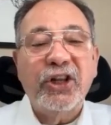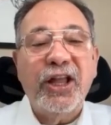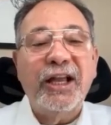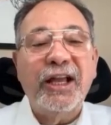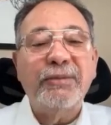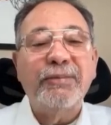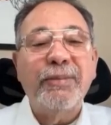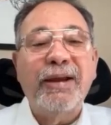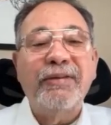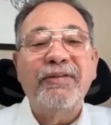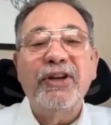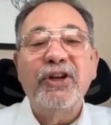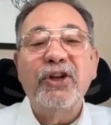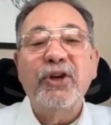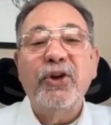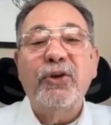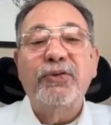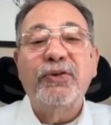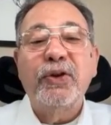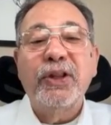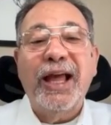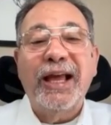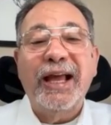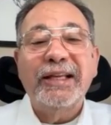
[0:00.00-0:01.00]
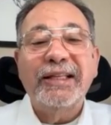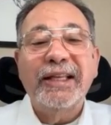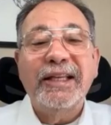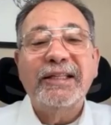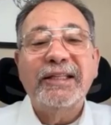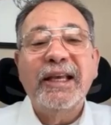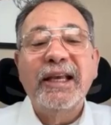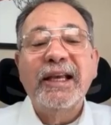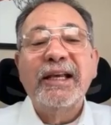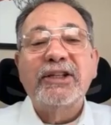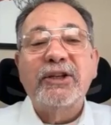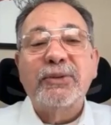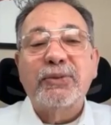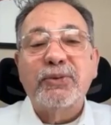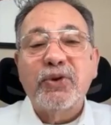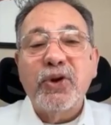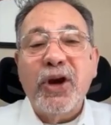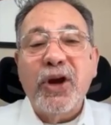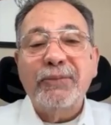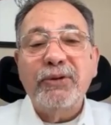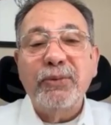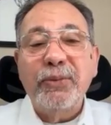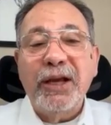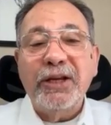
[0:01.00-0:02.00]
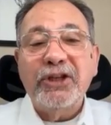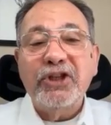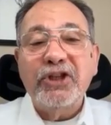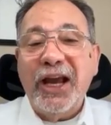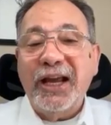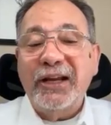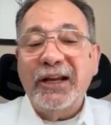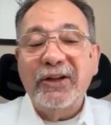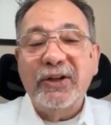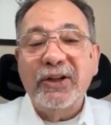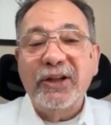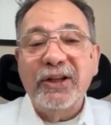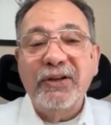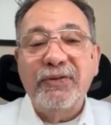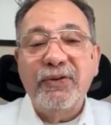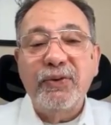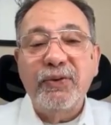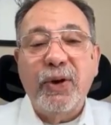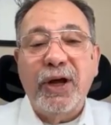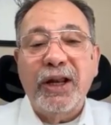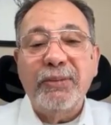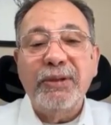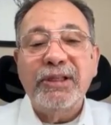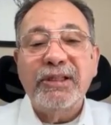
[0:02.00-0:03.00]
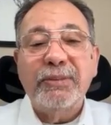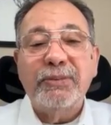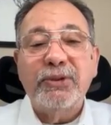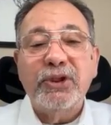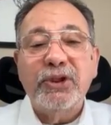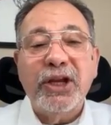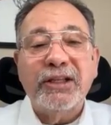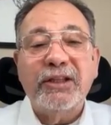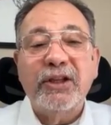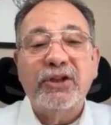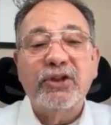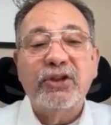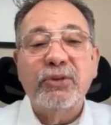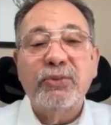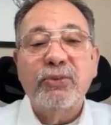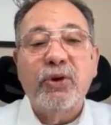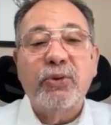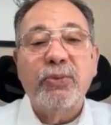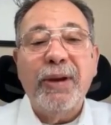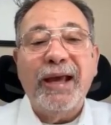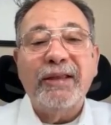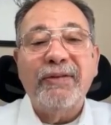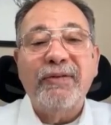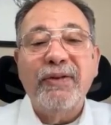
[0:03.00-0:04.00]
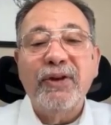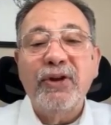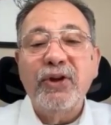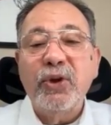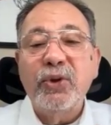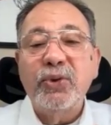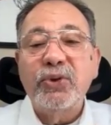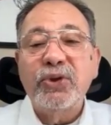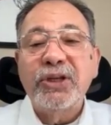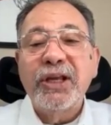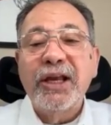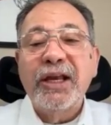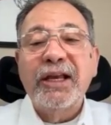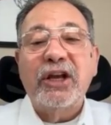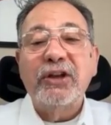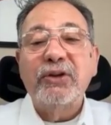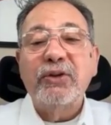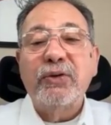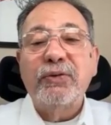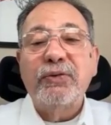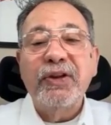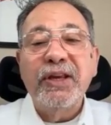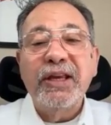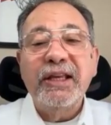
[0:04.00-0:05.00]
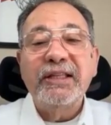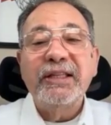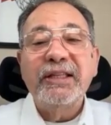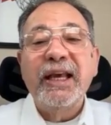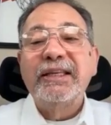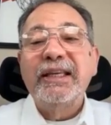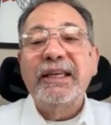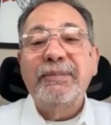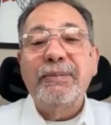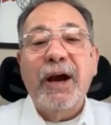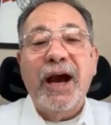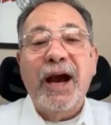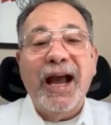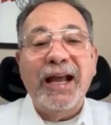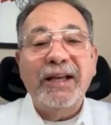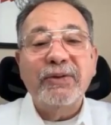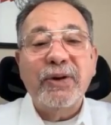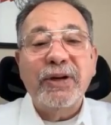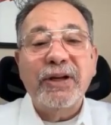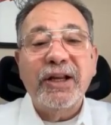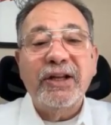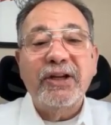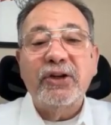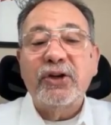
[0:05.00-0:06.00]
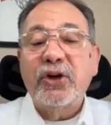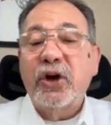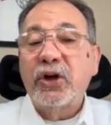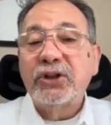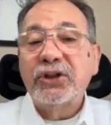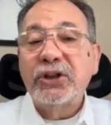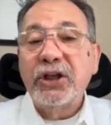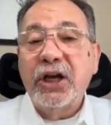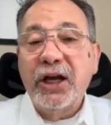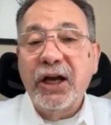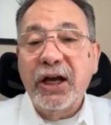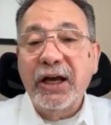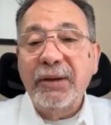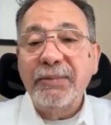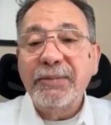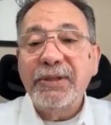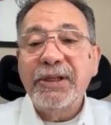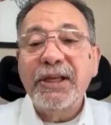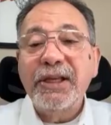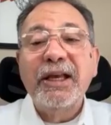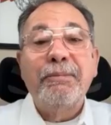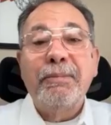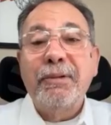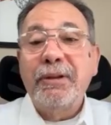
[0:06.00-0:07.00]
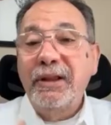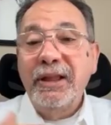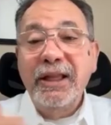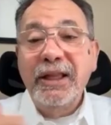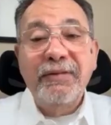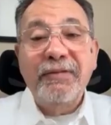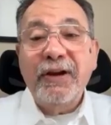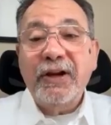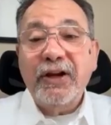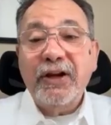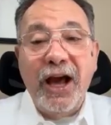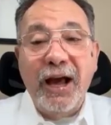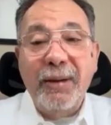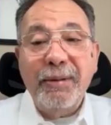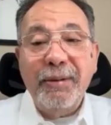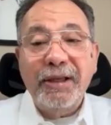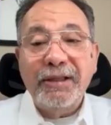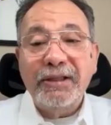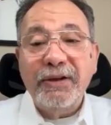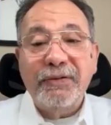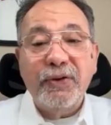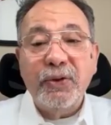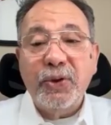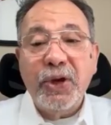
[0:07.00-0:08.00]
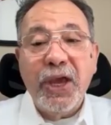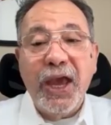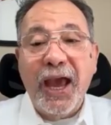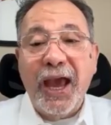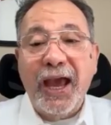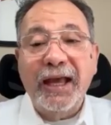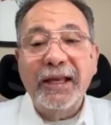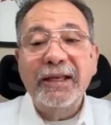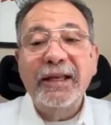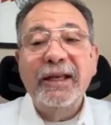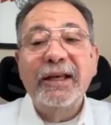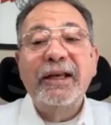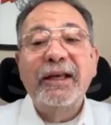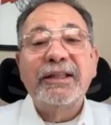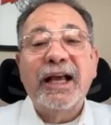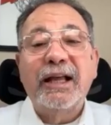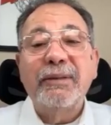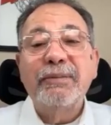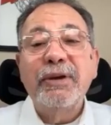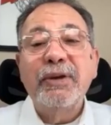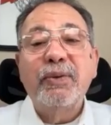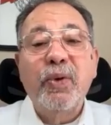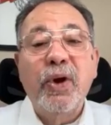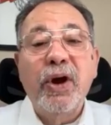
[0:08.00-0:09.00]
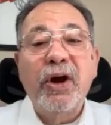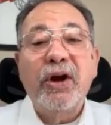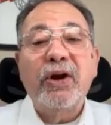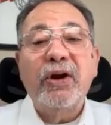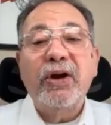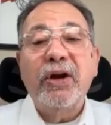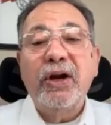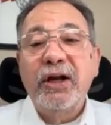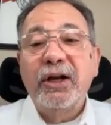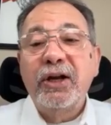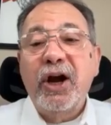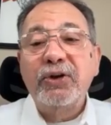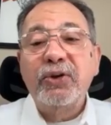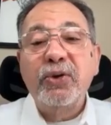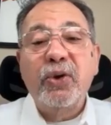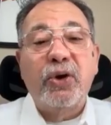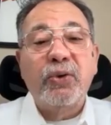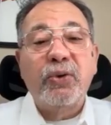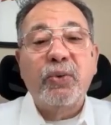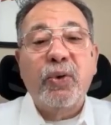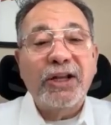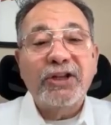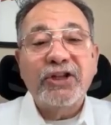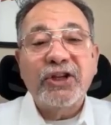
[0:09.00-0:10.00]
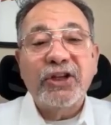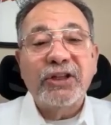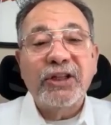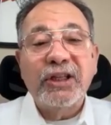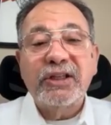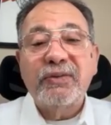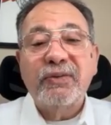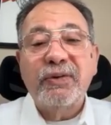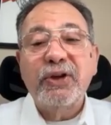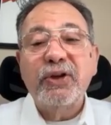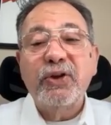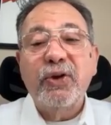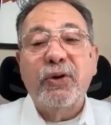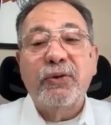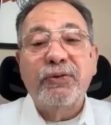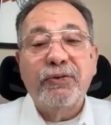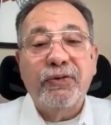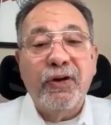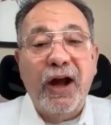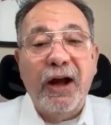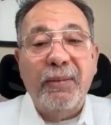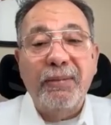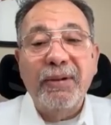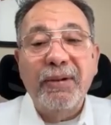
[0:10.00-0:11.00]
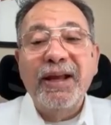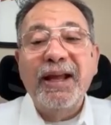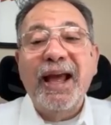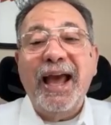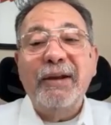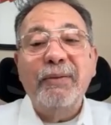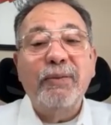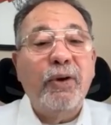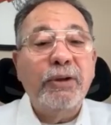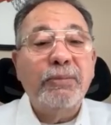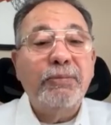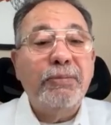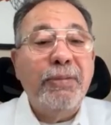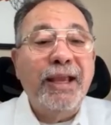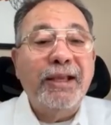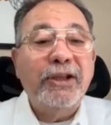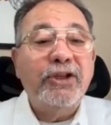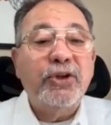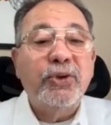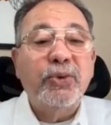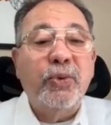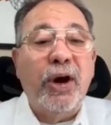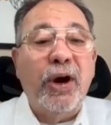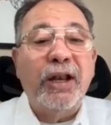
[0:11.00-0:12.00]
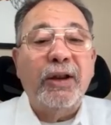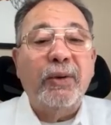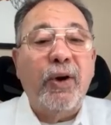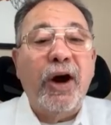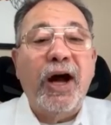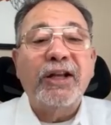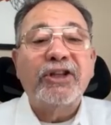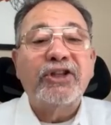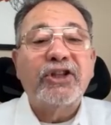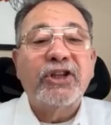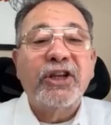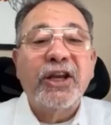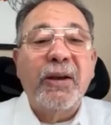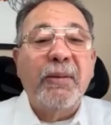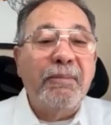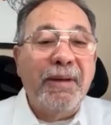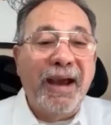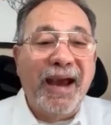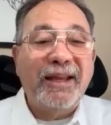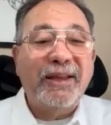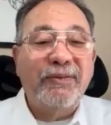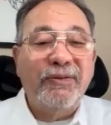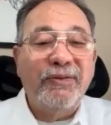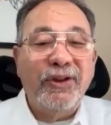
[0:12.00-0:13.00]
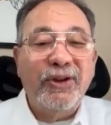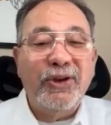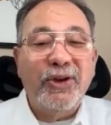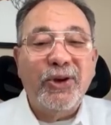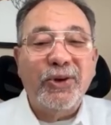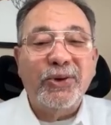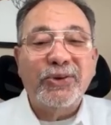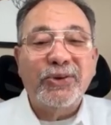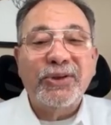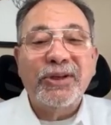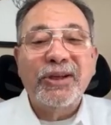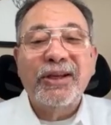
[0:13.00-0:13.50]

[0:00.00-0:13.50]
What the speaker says: Like my video if you liked it. Subscribe to my channel if you want to be subjected to more math videos on your feed. Keep hydrated at all times. Leave a comment if you can. Tell me where you are watching this video from and what makes you want to watch math videos.